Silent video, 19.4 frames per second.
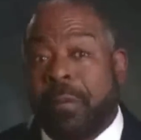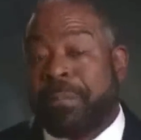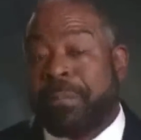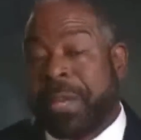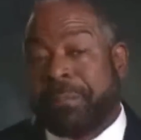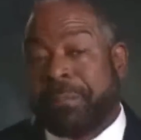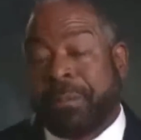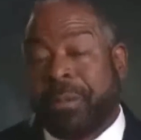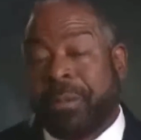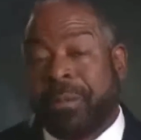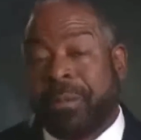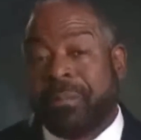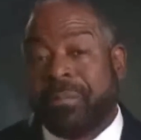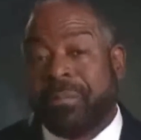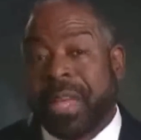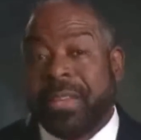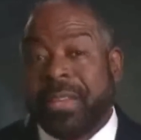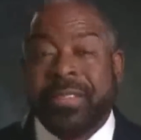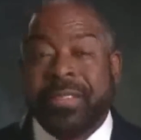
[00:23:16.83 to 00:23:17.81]
people.
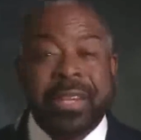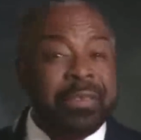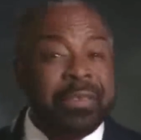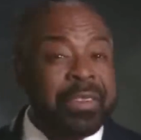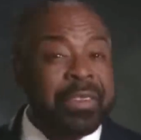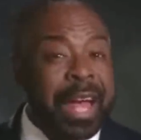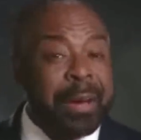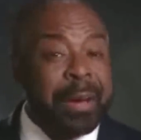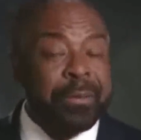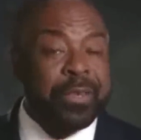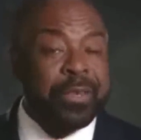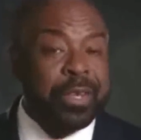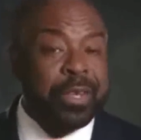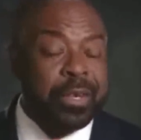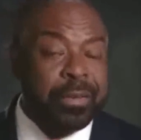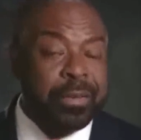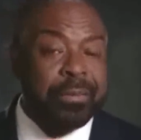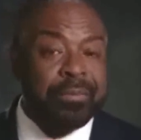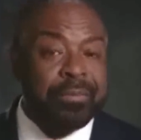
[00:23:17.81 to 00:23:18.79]
Has that ever happened to
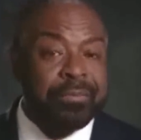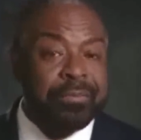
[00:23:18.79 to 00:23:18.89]
you?